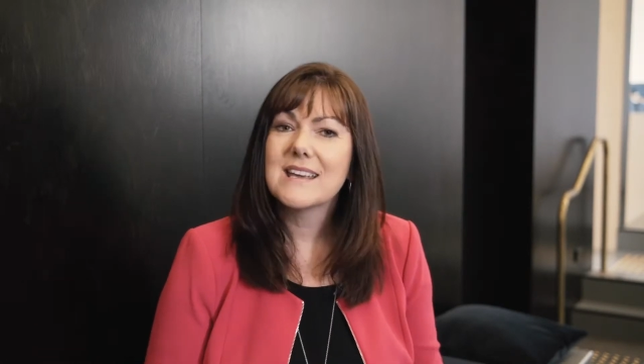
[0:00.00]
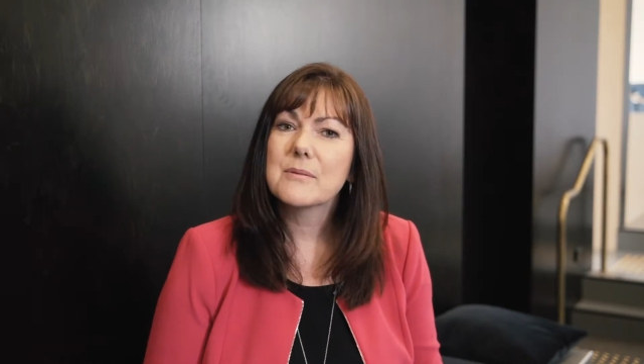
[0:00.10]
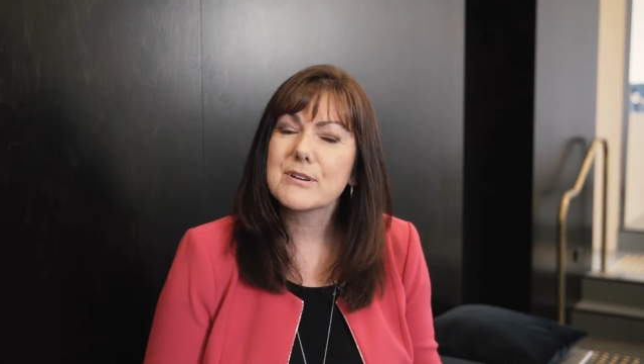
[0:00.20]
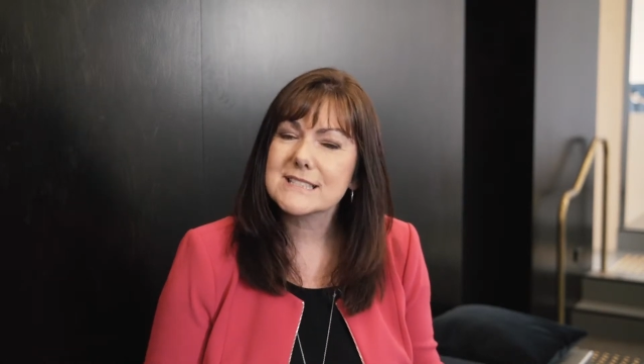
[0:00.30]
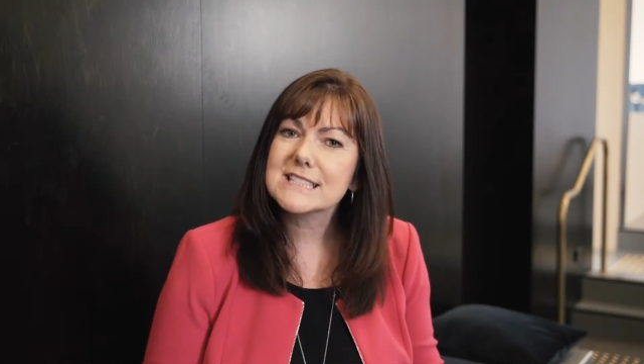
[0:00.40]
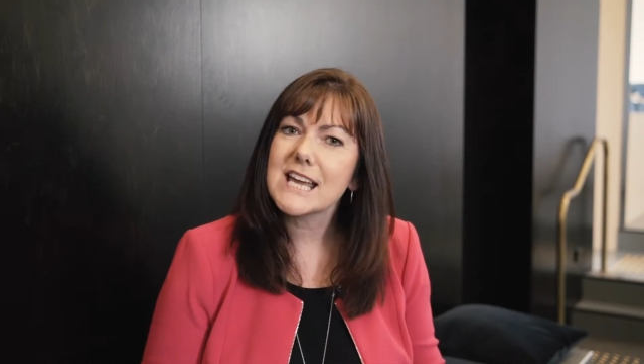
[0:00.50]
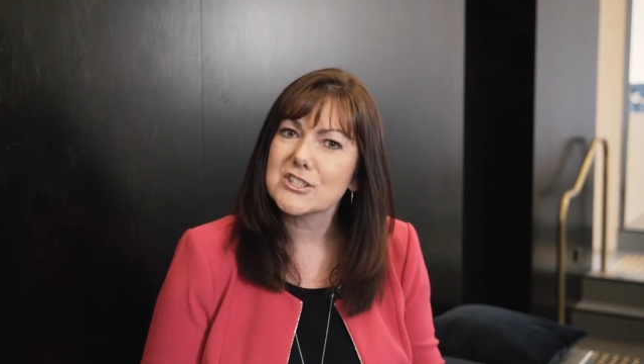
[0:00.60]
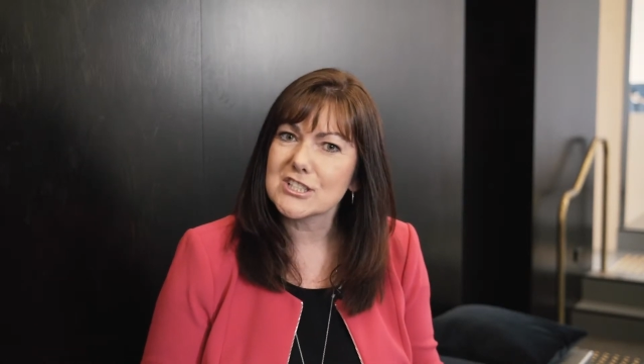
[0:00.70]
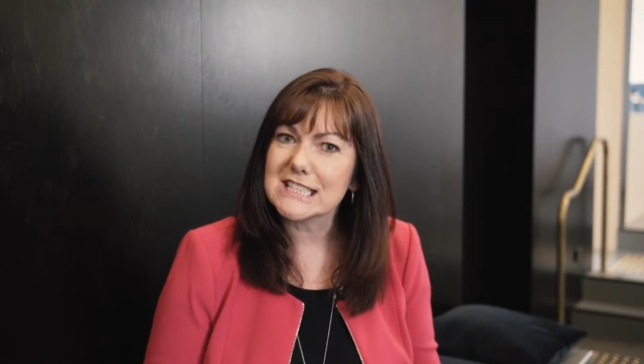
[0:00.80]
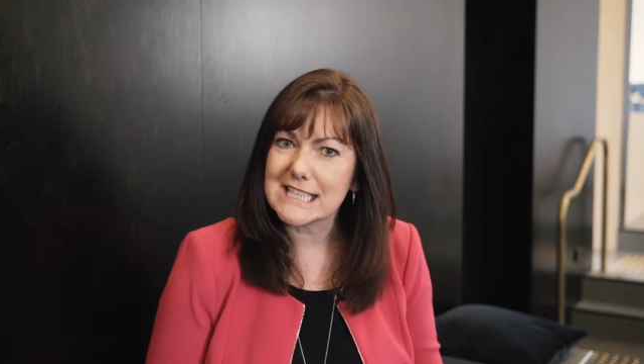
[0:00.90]

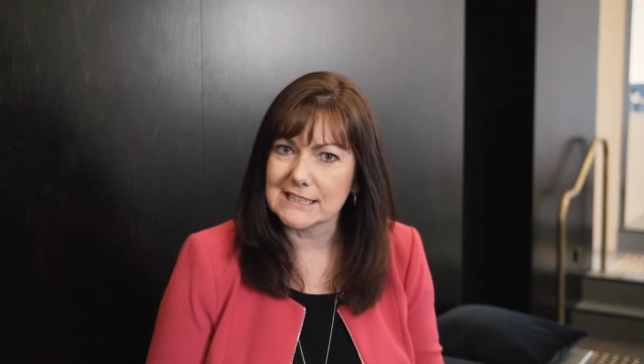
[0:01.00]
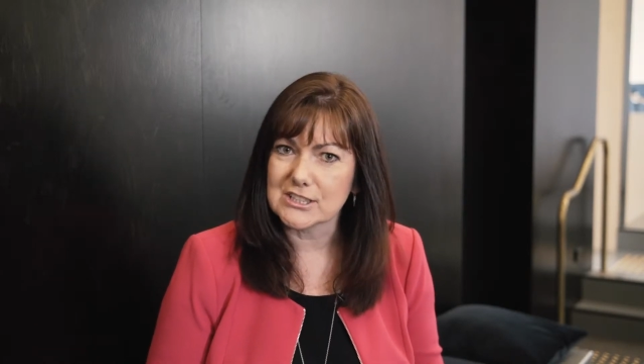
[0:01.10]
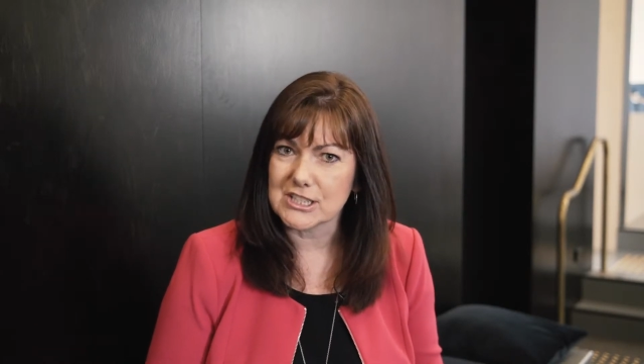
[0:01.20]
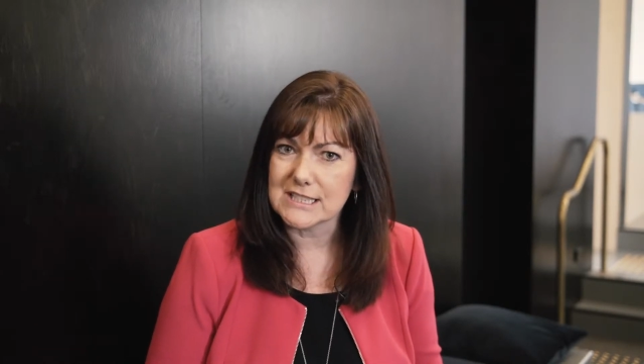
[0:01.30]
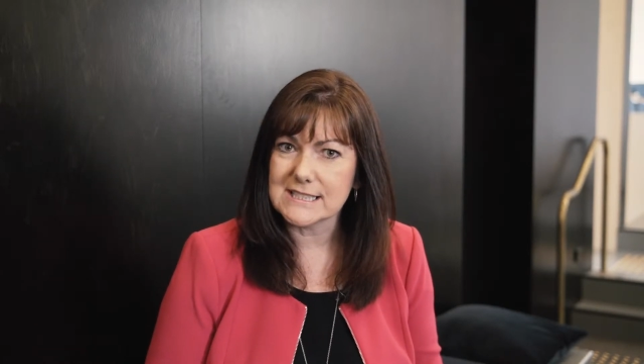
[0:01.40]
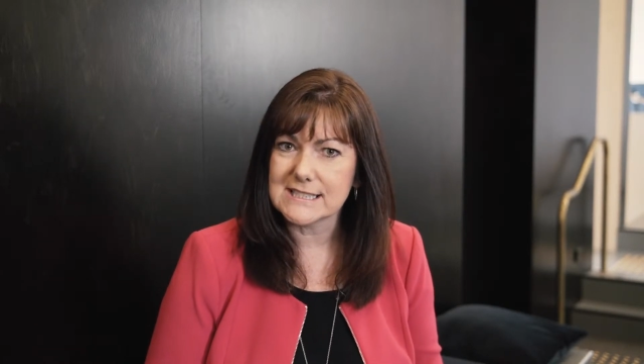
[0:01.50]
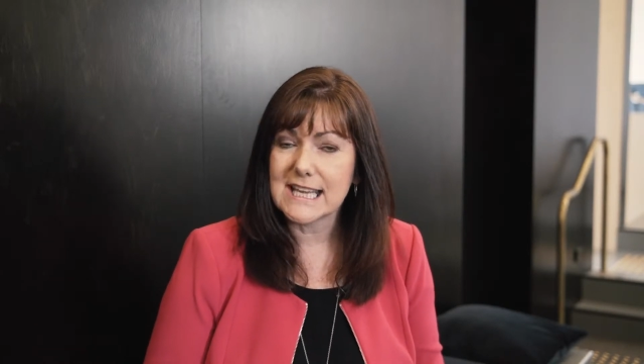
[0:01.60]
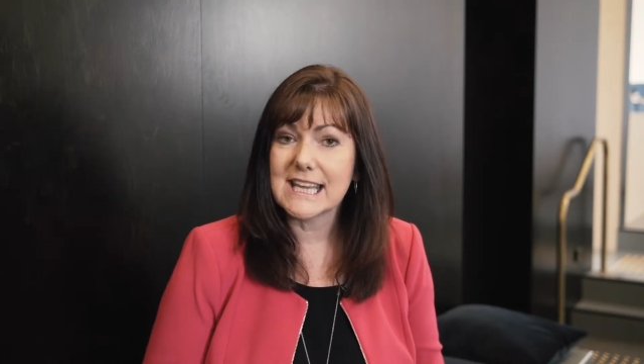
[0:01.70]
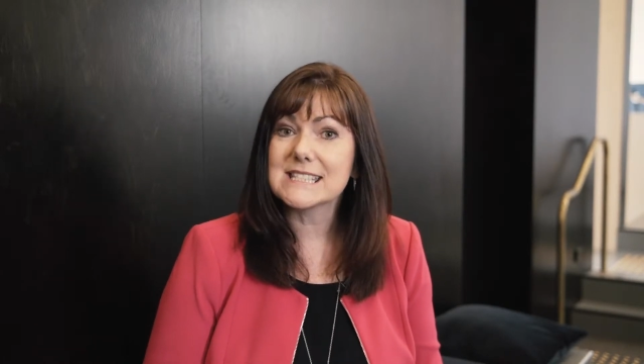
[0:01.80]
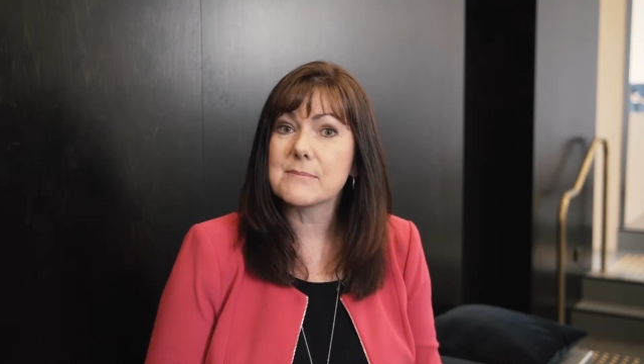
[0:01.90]
Presentation intelligence
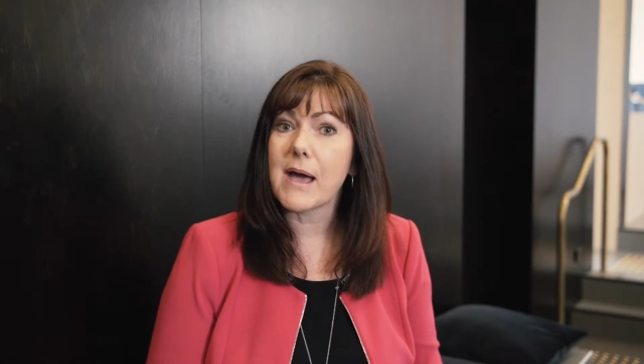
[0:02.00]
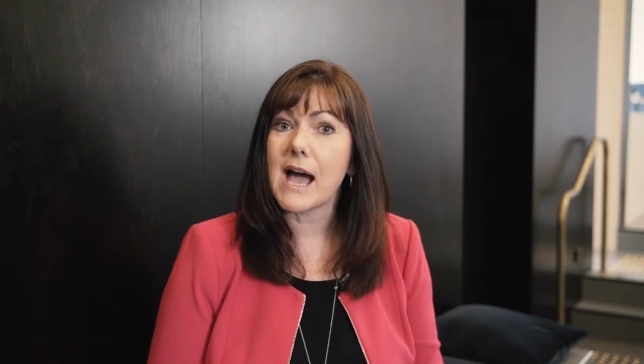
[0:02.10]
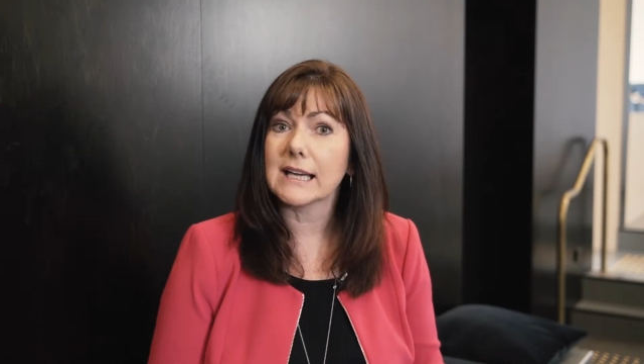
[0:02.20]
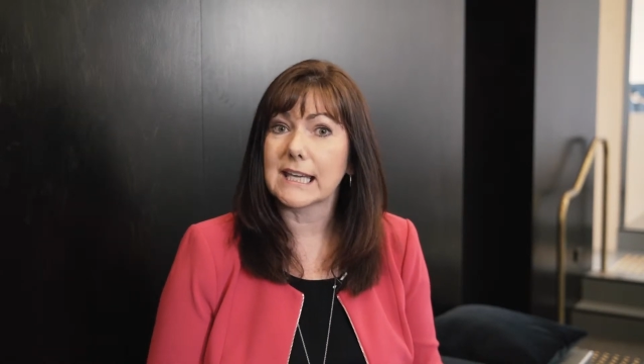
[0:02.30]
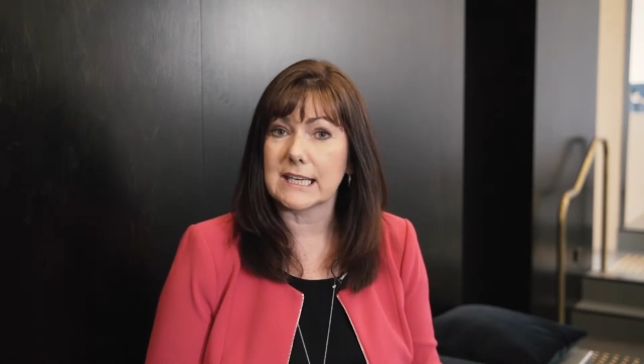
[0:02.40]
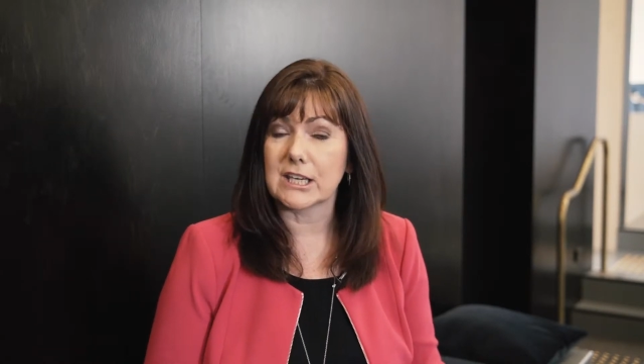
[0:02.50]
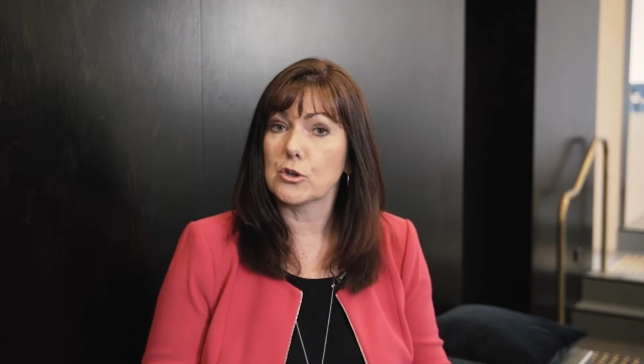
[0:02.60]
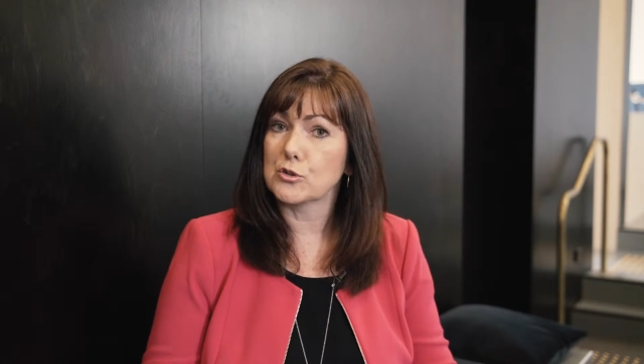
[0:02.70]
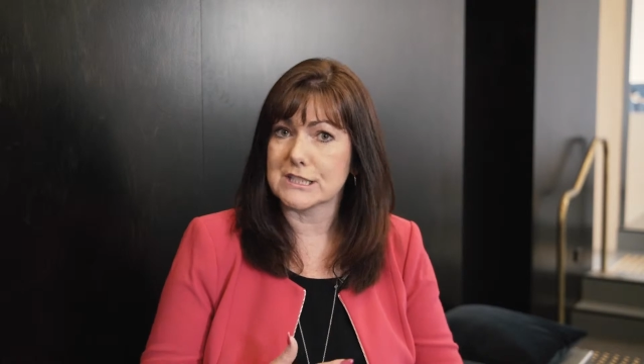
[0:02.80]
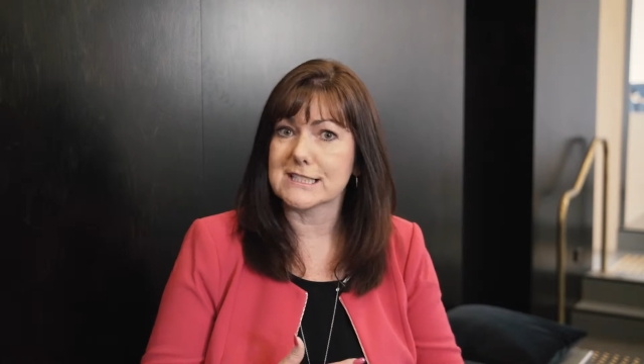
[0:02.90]
is about getting
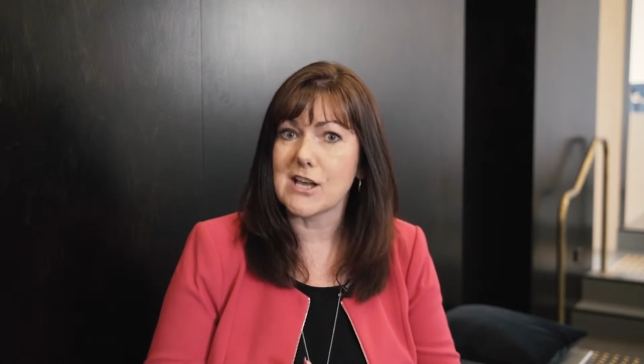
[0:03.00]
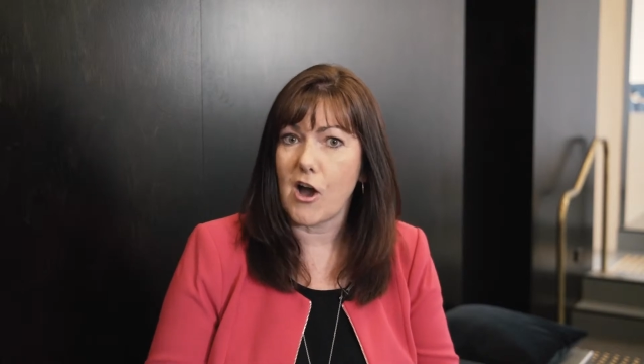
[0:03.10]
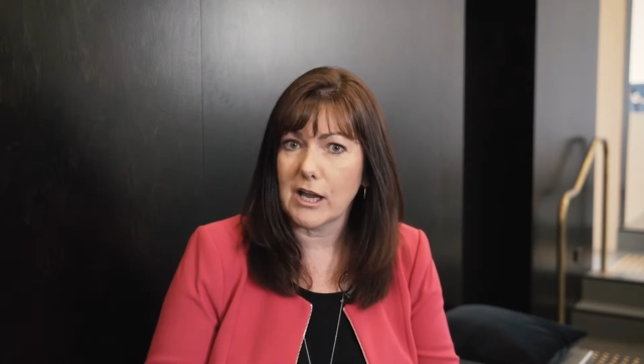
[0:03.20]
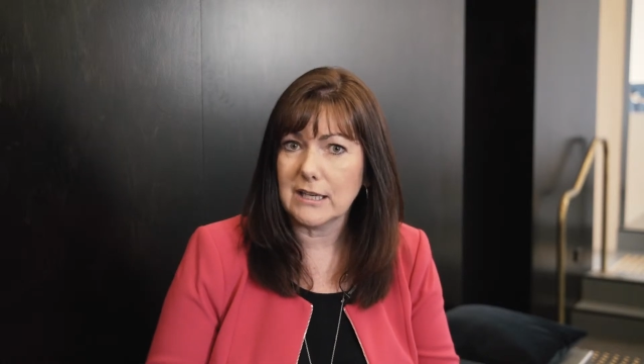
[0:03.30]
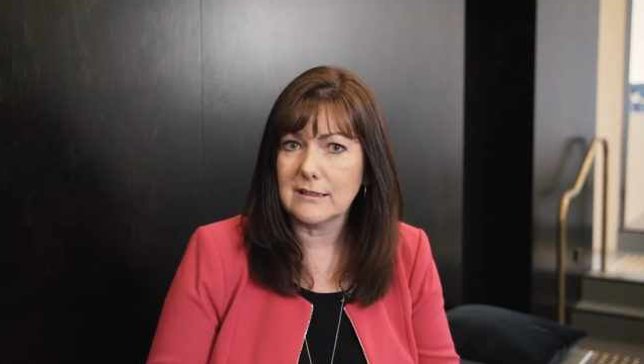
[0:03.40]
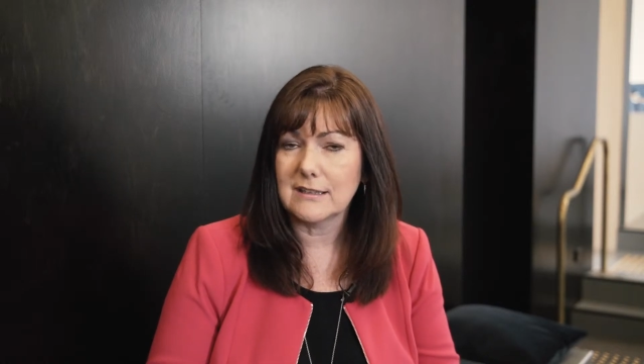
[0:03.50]
your design,